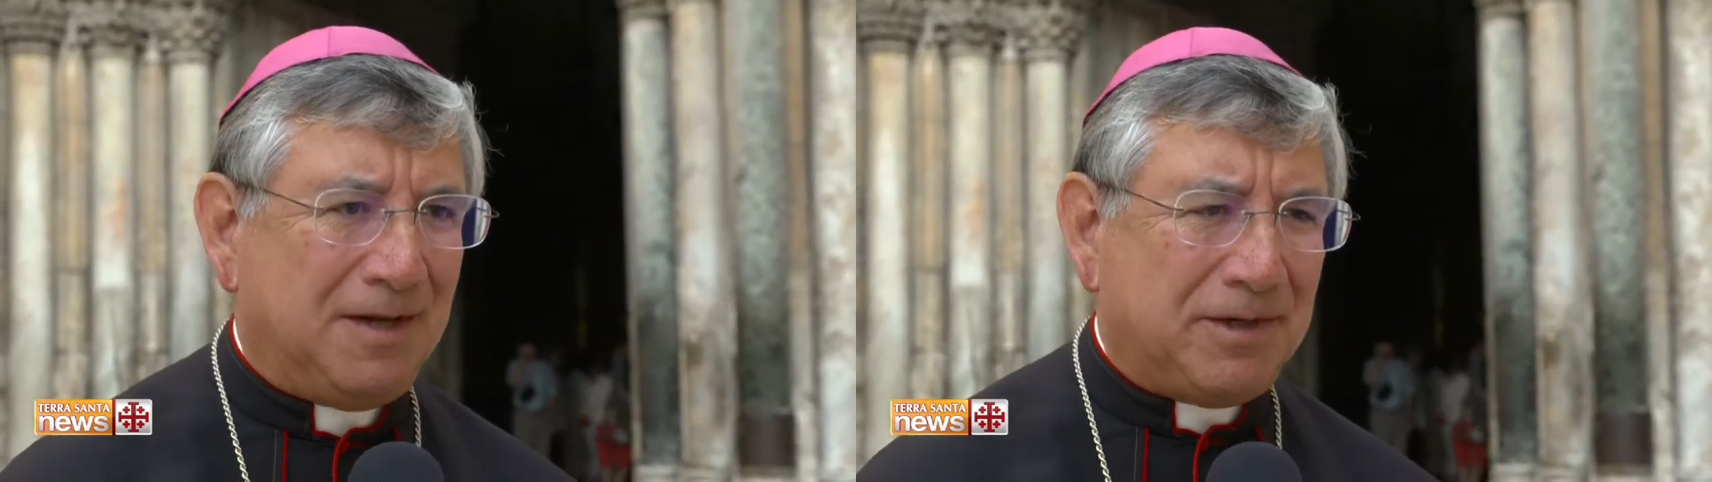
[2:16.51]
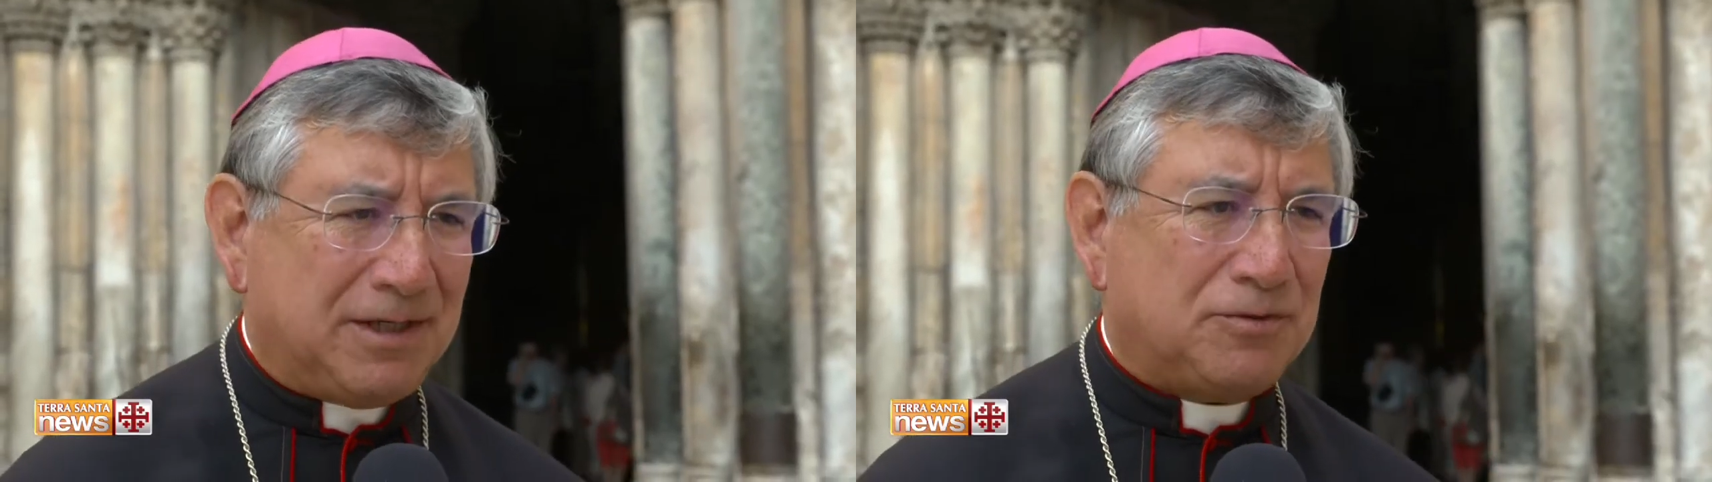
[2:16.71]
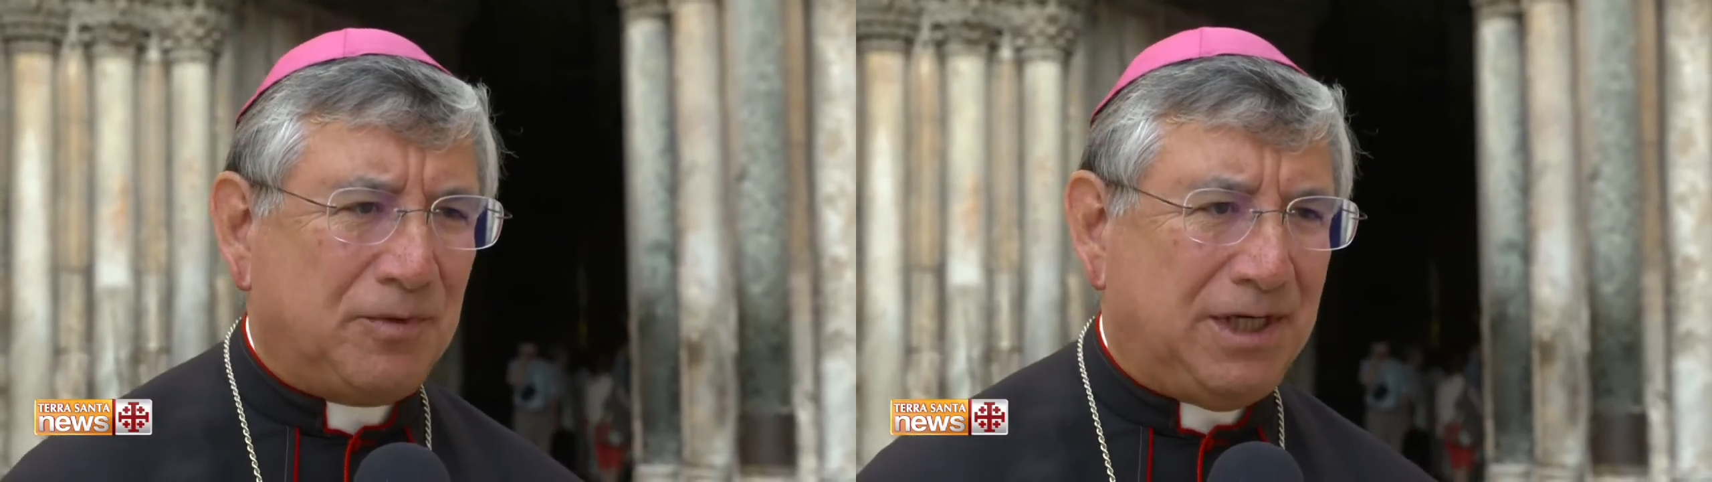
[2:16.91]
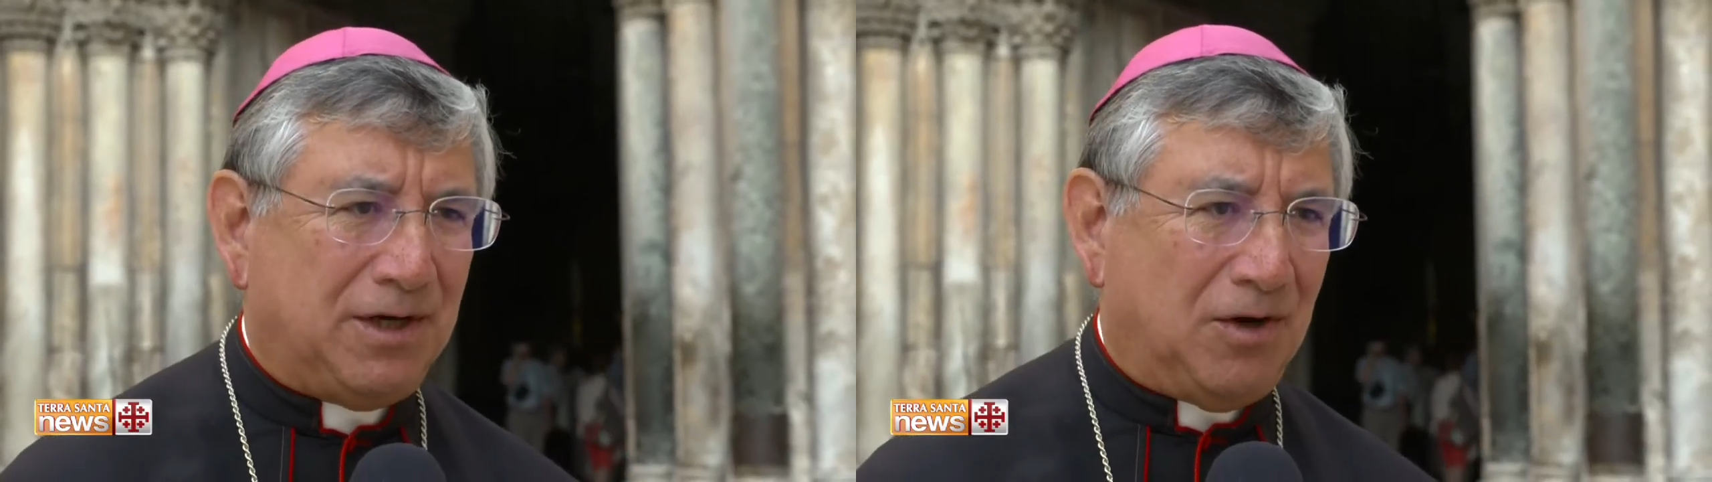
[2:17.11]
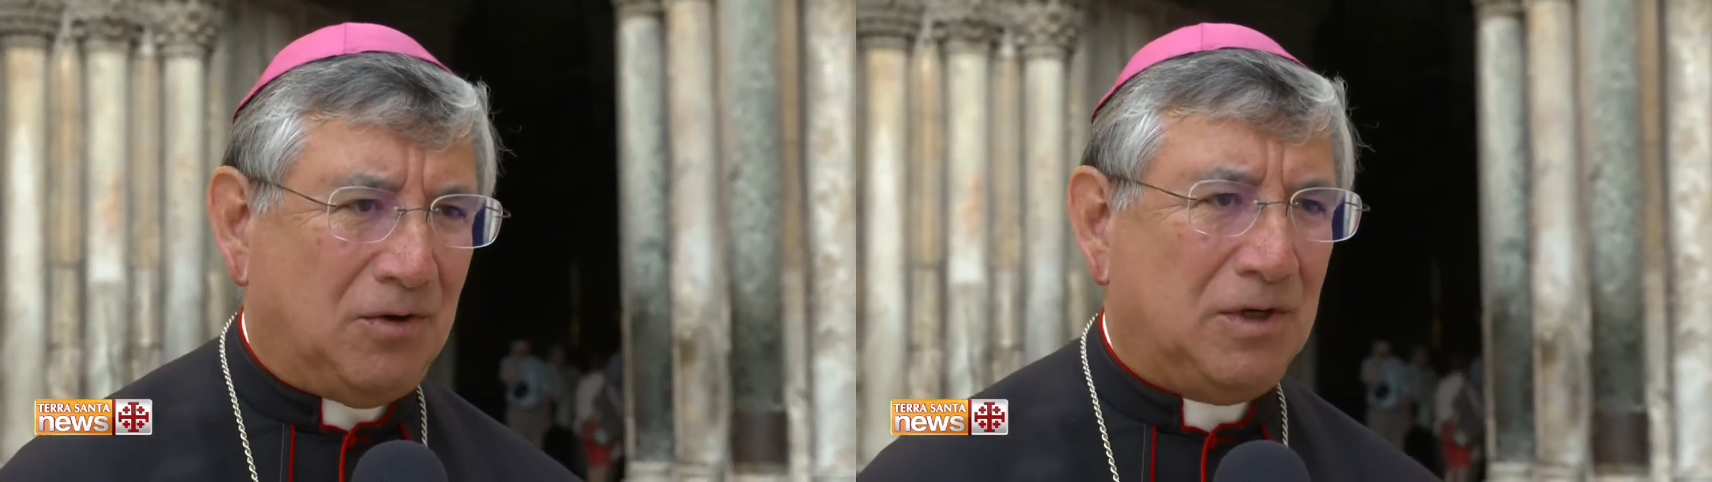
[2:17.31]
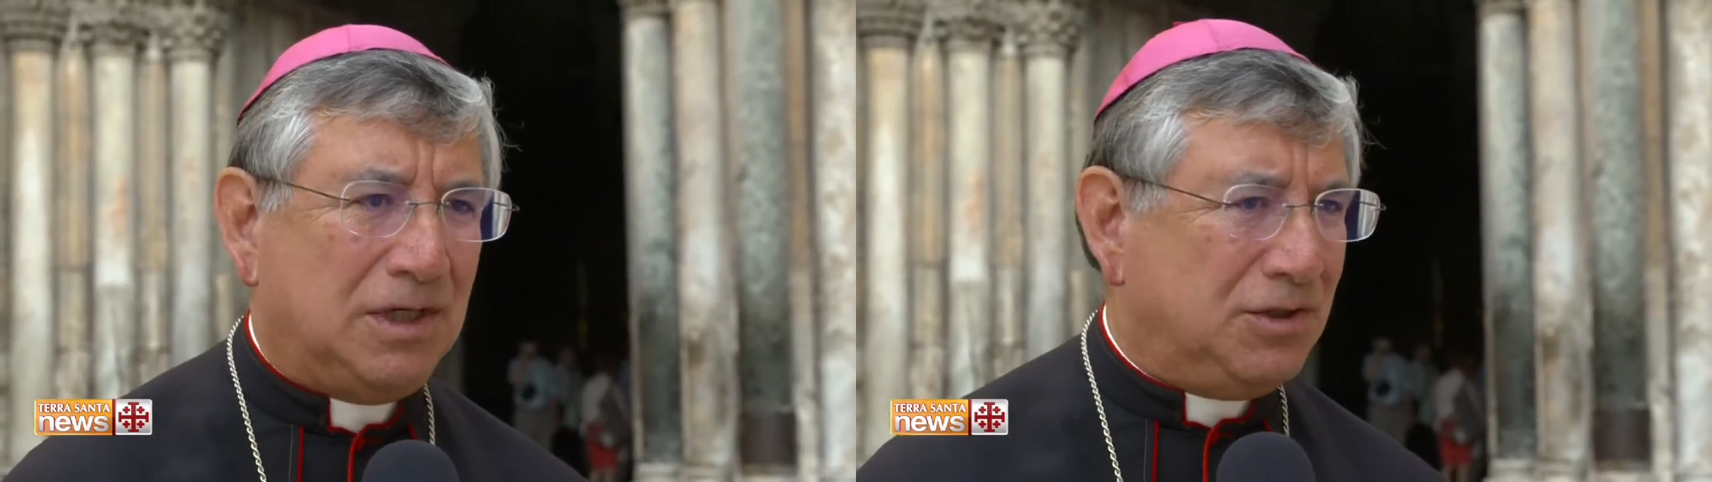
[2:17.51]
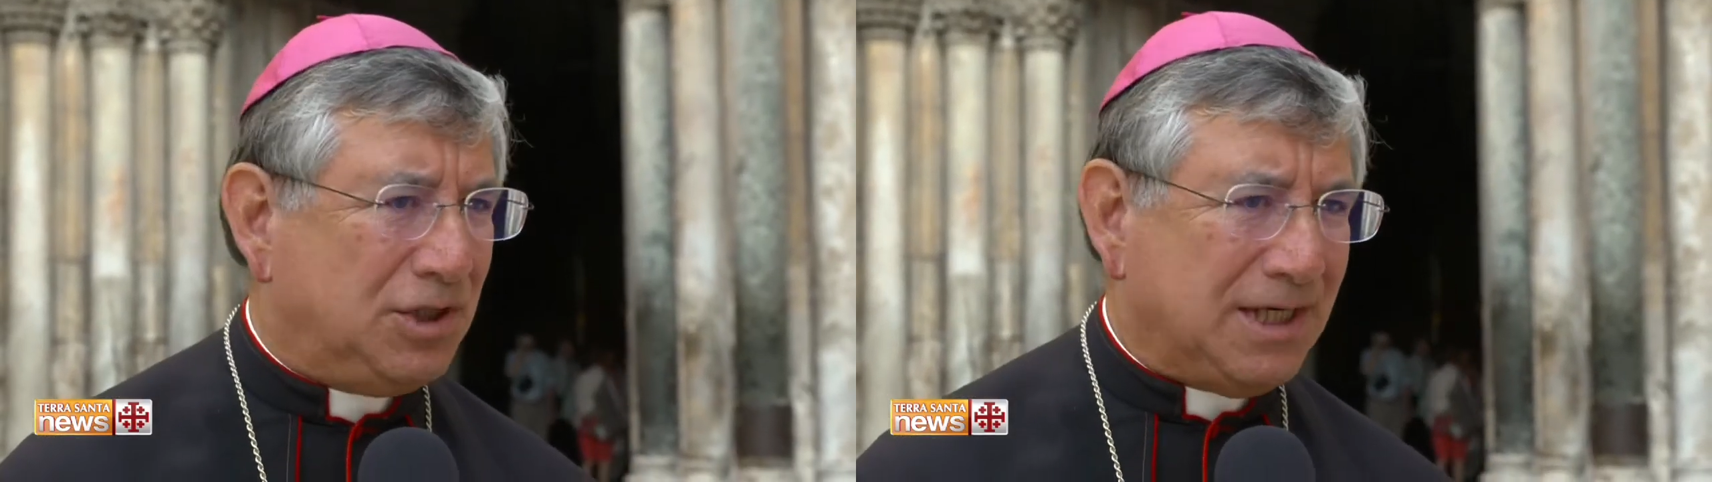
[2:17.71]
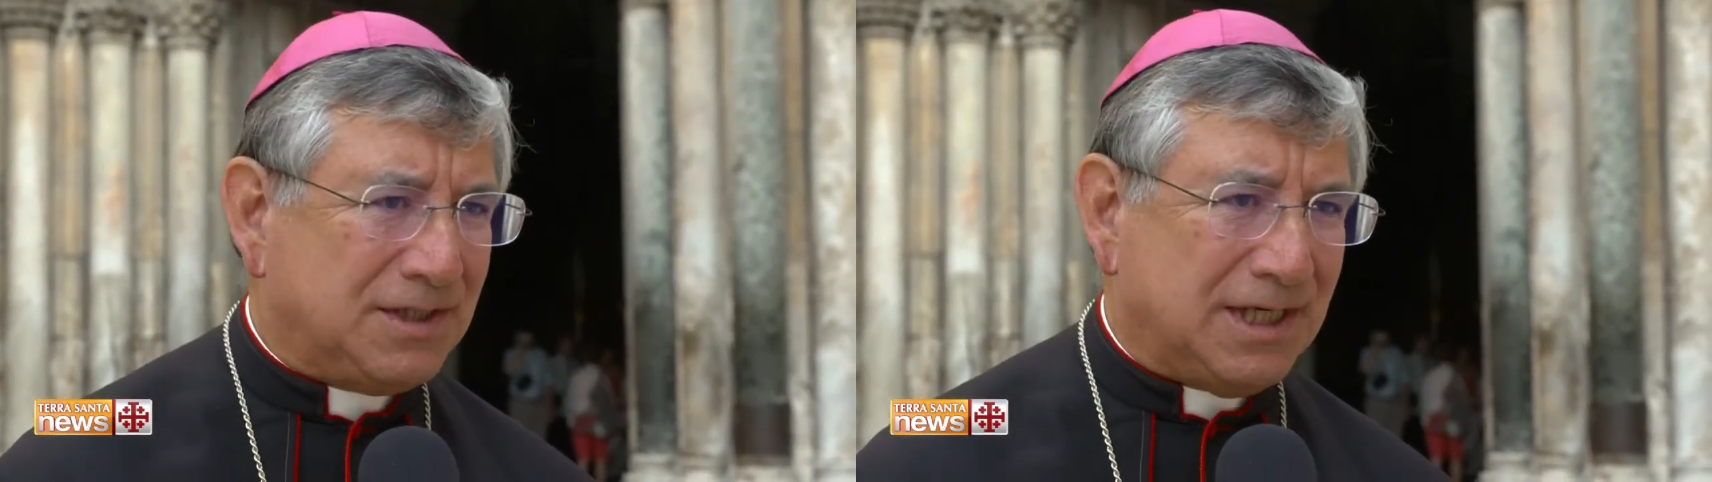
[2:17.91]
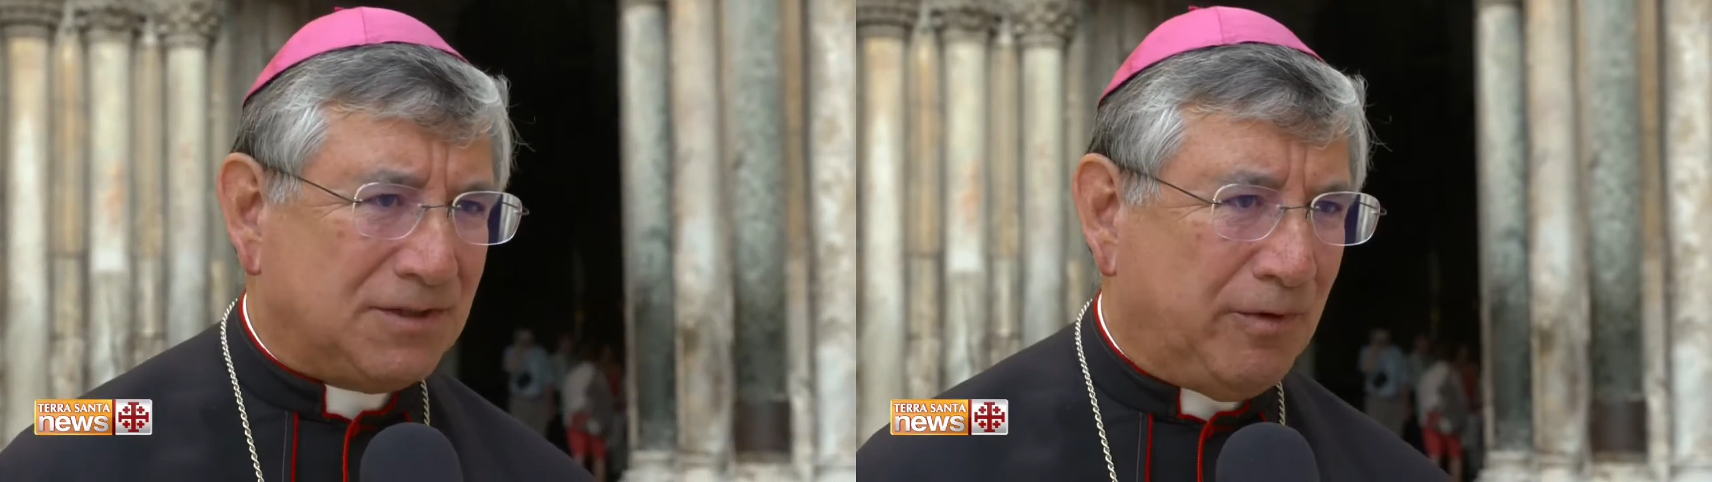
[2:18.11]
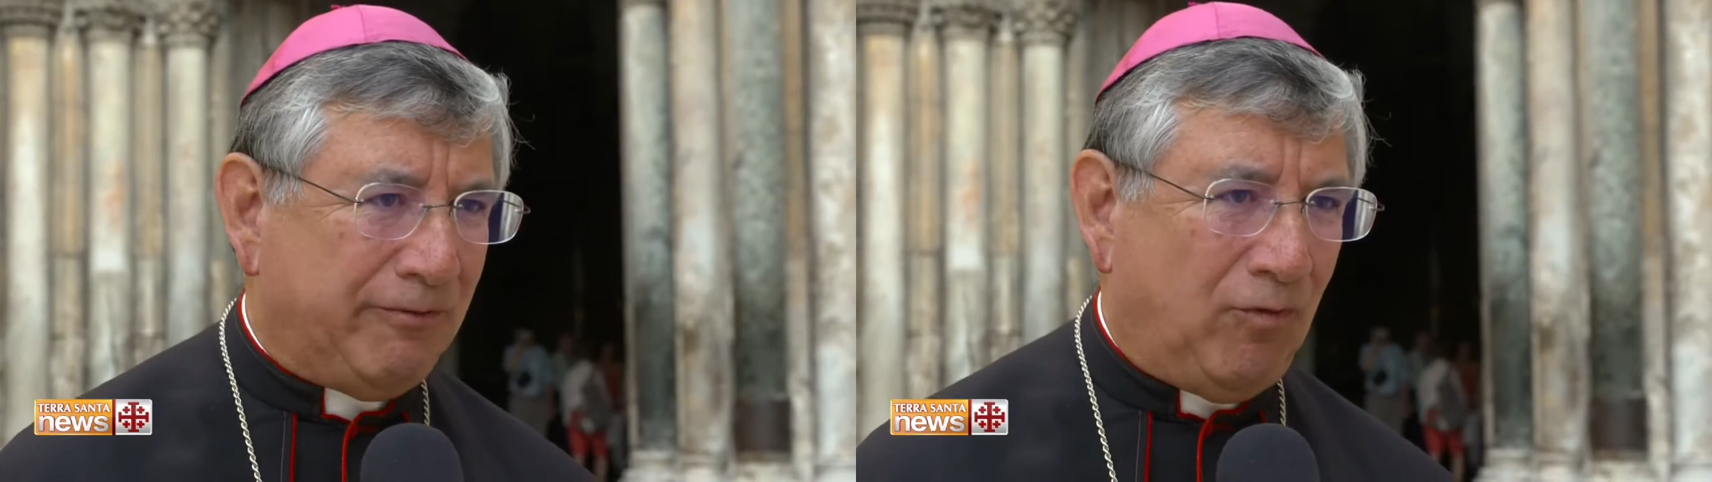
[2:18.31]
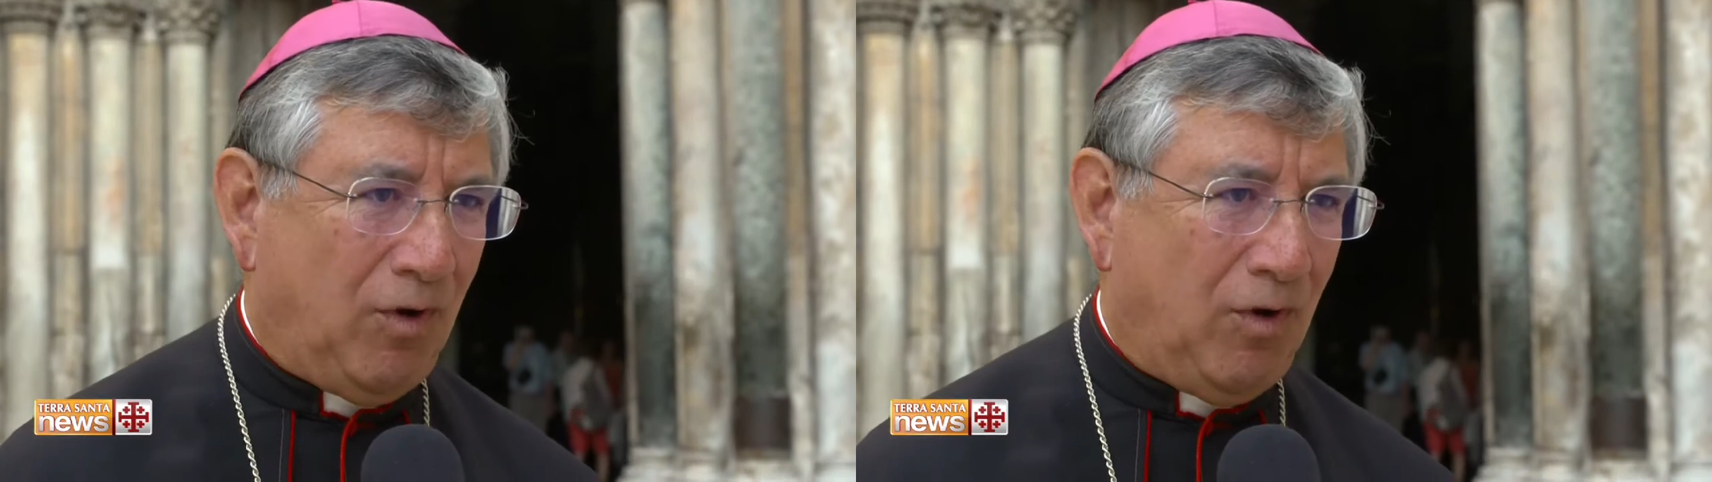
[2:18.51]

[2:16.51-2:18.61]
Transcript: because we know just as we've